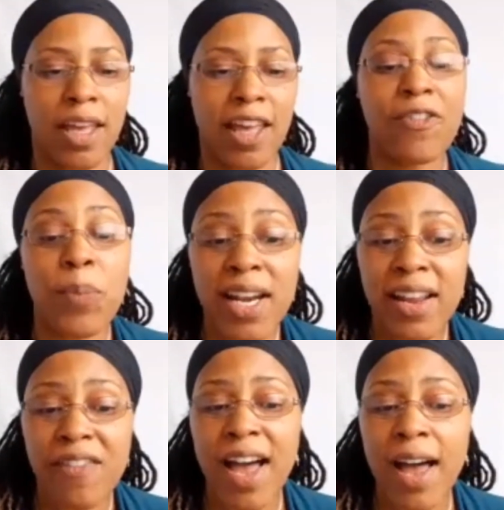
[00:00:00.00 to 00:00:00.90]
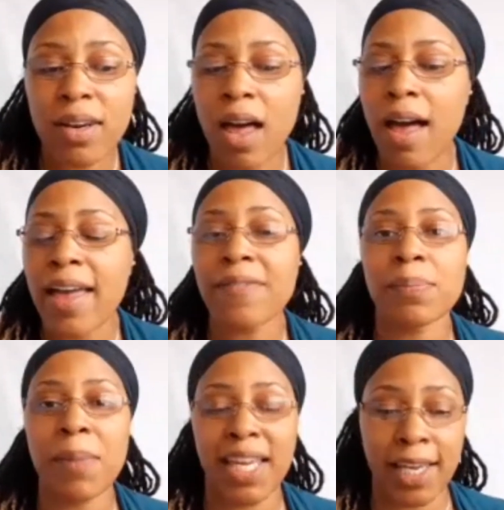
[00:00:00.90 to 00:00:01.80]
If we live our lives
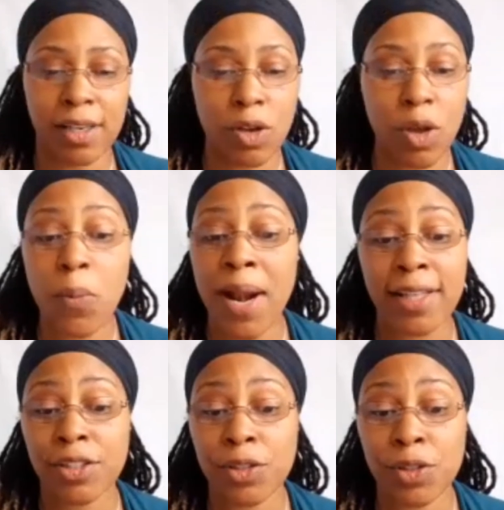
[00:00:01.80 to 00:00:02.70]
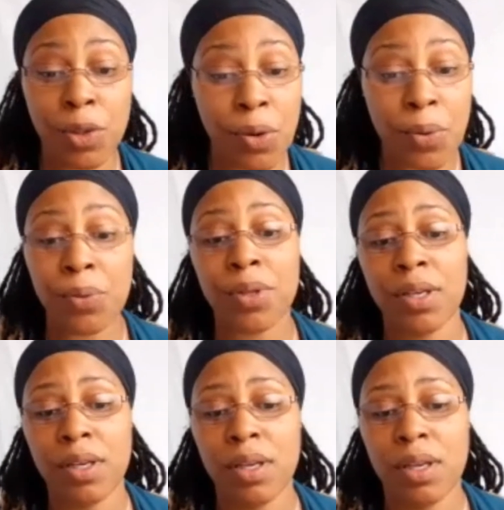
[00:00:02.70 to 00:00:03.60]
making no plans at all,
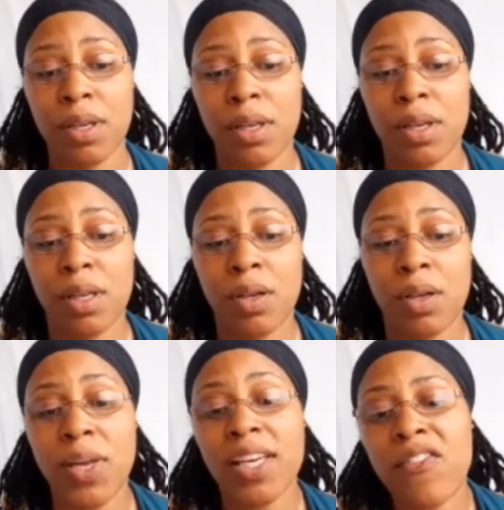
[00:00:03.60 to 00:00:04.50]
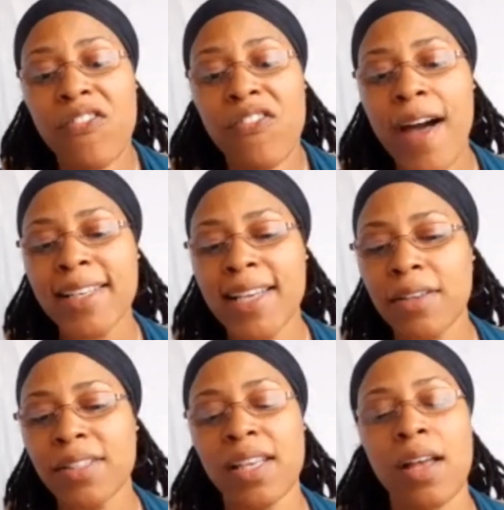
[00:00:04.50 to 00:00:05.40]
we can find
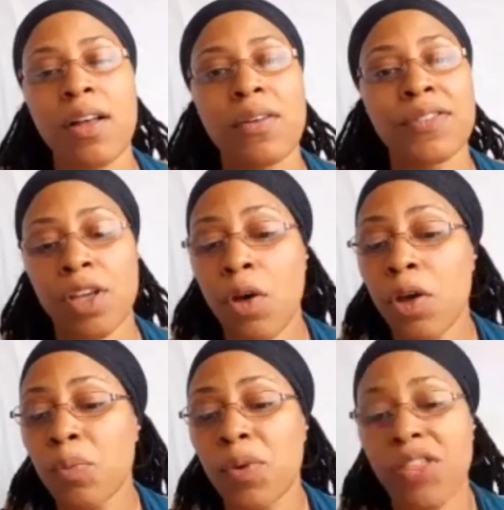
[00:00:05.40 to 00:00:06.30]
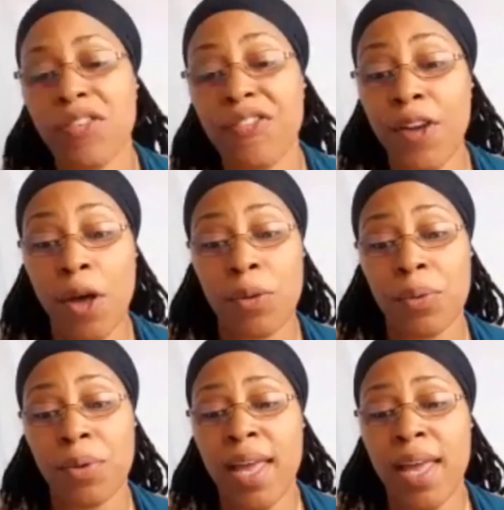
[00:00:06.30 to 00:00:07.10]
ourselves going with the flow,